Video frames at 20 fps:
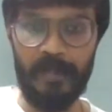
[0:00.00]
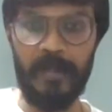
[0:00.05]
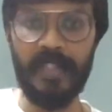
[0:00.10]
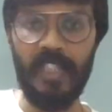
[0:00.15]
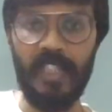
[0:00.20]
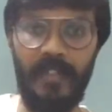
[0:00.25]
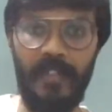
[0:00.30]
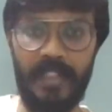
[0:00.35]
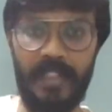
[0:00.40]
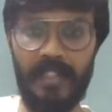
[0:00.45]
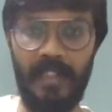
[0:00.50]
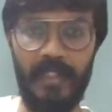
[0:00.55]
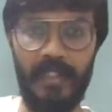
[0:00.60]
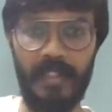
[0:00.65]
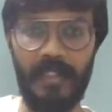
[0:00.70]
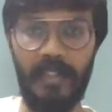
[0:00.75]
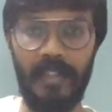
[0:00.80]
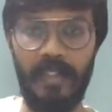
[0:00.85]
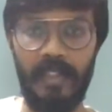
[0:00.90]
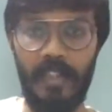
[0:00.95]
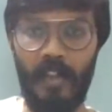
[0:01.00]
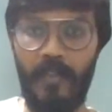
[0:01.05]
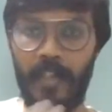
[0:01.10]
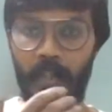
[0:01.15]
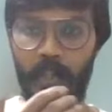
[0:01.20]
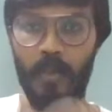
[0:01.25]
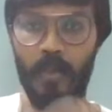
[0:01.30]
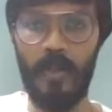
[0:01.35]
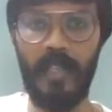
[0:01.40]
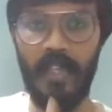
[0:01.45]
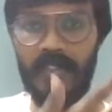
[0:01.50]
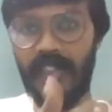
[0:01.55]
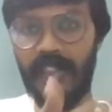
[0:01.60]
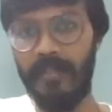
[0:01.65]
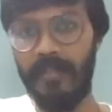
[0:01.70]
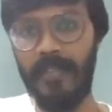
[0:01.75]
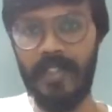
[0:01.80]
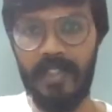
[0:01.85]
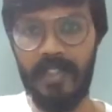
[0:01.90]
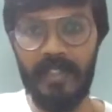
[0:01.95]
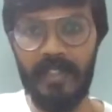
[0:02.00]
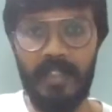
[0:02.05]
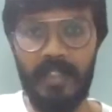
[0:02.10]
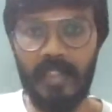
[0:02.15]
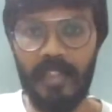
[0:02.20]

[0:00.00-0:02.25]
be sufficient? Now when you don't have sufficient,